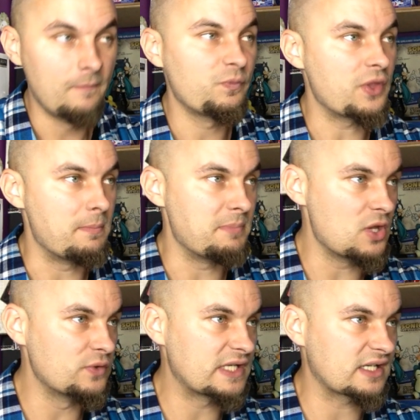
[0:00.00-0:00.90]
The
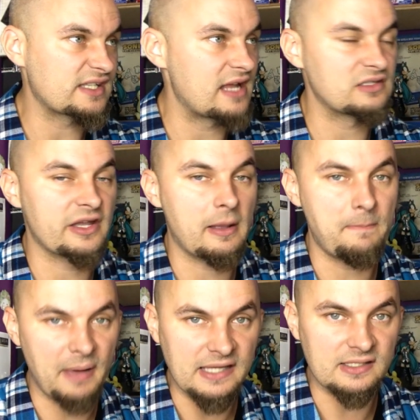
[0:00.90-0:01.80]
music sounds like a
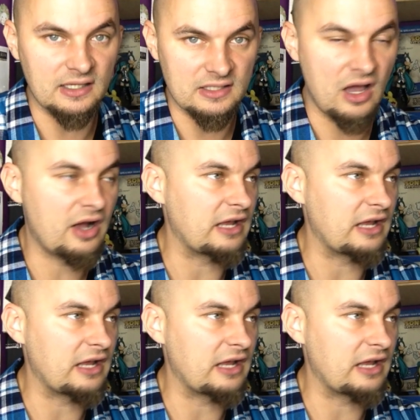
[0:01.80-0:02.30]
bass guitar